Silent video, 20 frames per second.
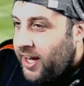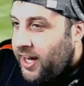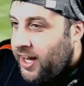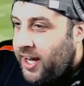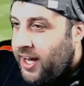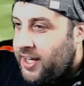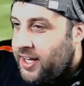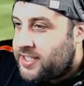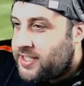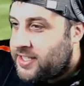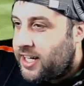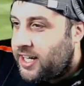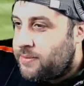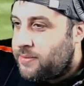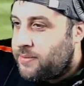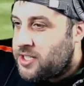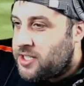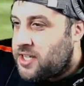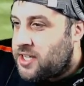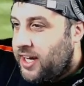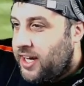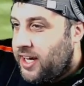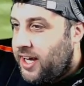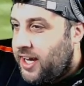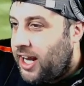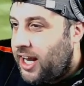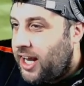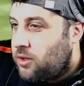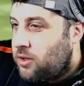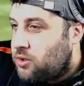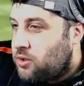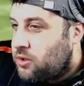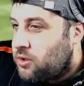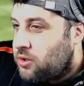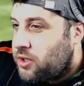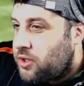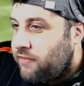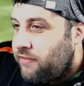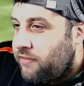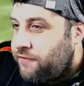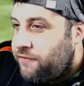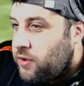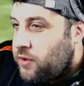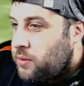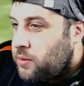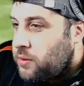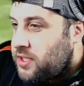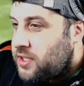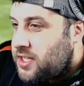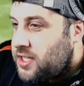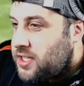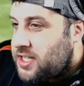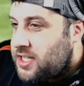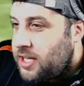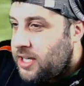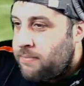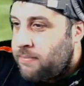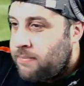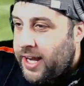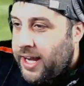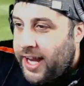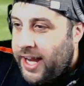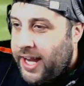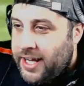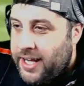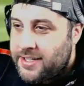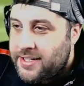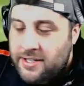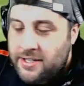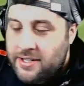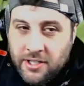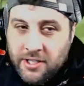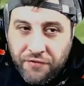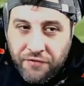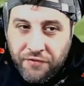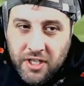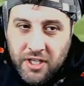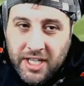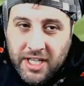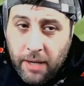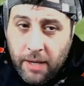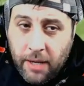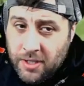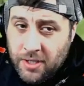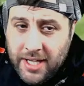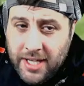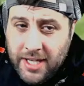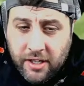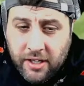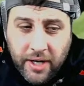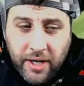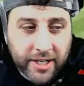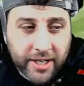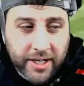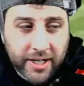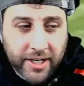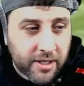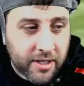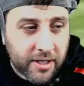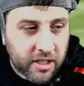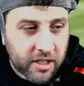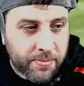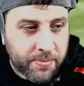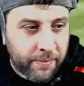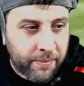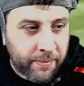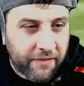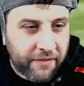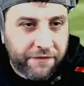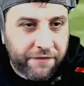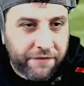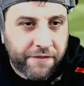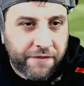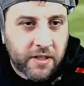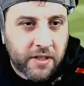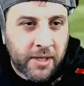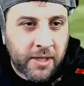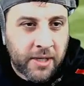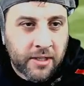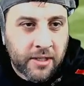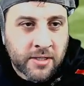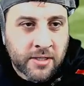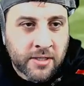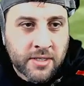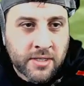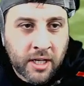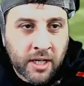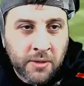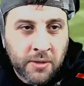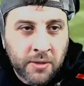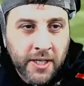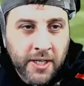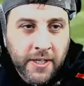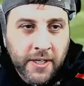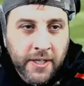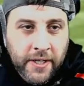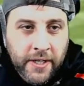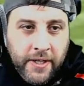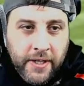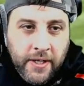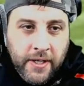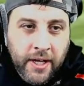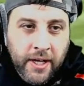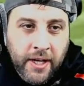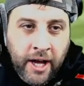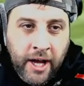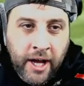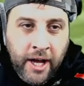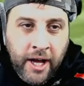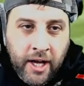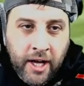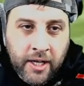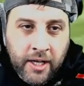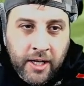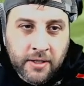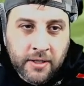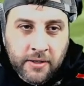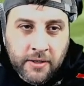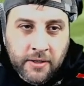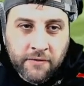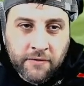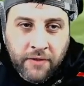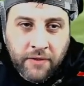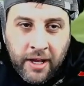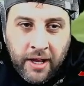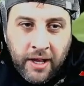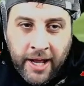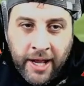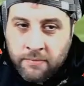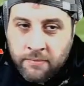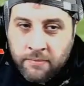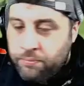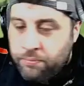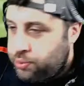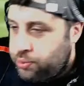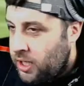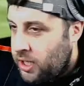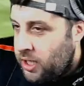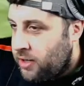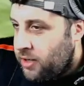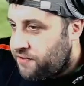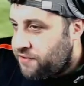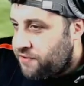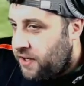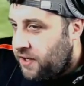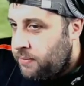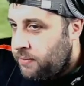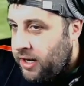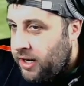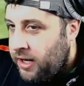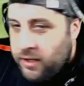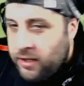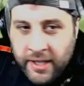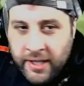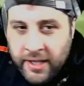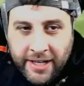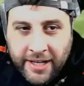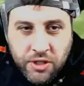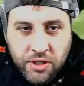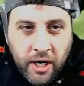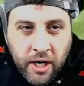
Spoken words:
Teremas, hello all, looking forward to see Mac Hansen's first cap. He's had a cracking start, he's made about 50 metres, so, and pretty much fundamental in that try,